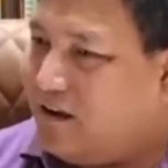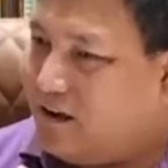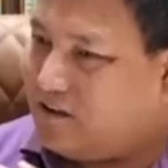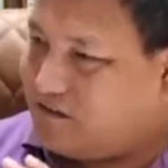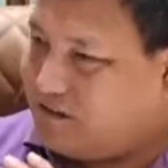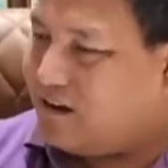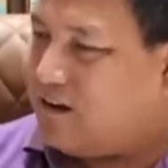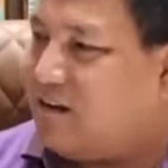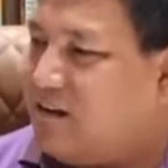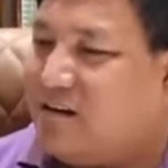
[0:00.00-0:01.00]

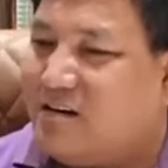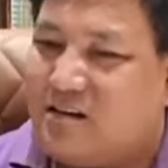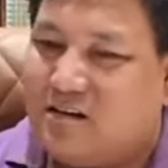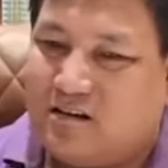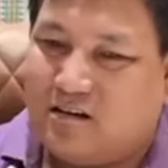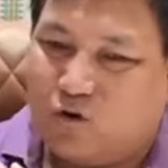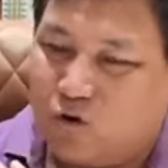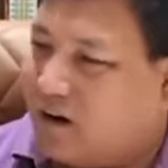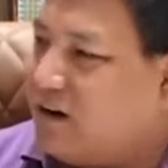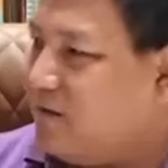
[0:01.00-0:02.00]
Exactly in the
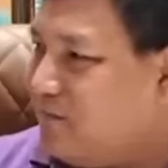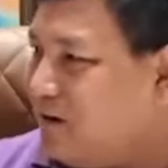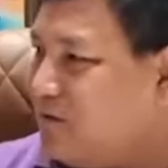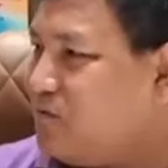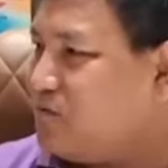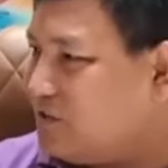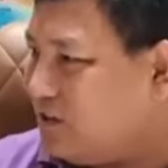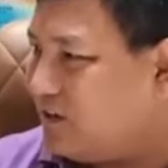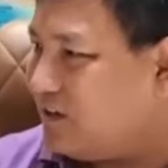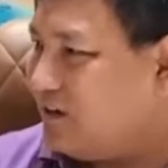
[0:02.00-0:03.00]
local level, if you
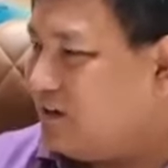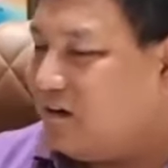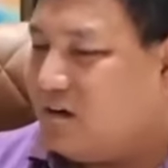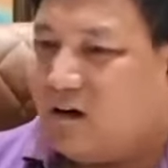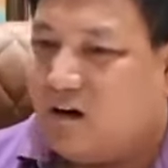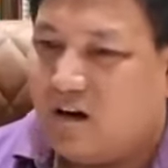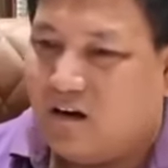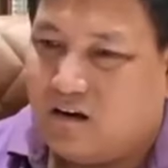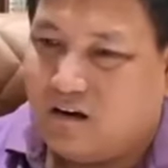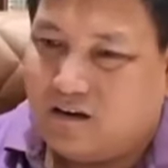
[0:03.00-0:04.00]
see,
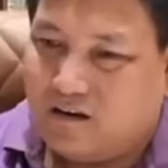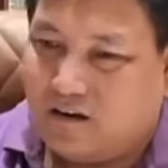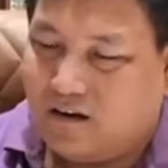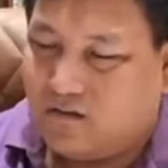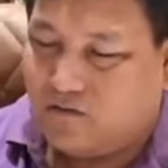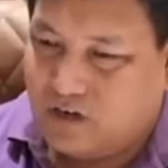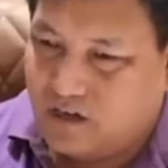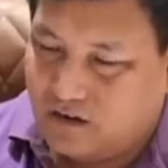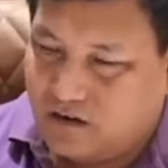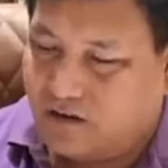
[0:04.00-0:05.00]
in
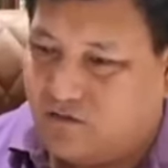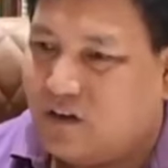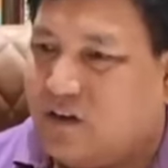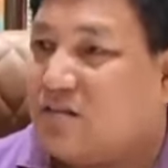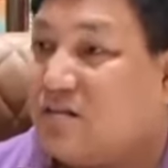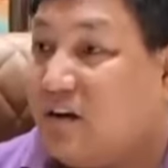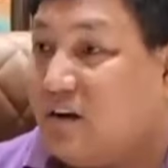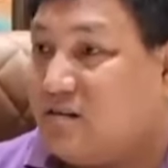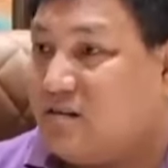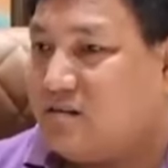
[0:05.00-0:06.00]
within the
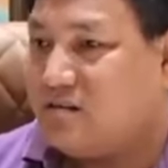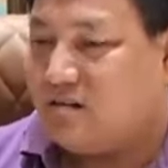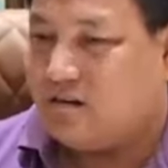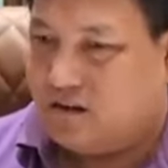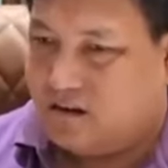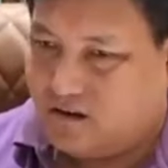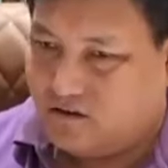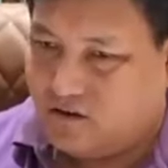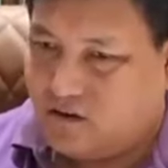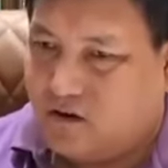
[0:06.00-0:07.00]
state,
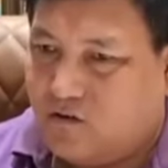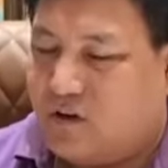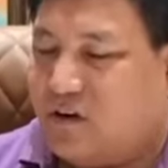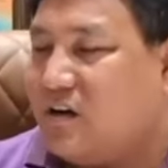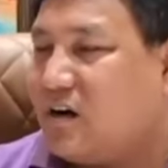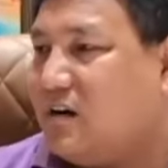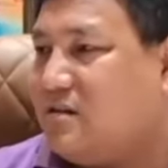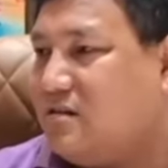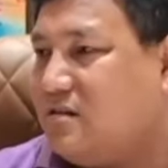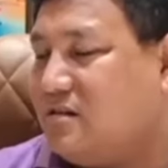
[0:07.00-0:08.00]
within the
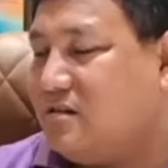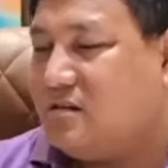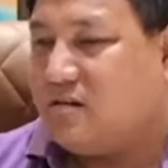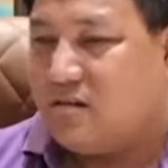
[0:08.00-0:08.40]
country,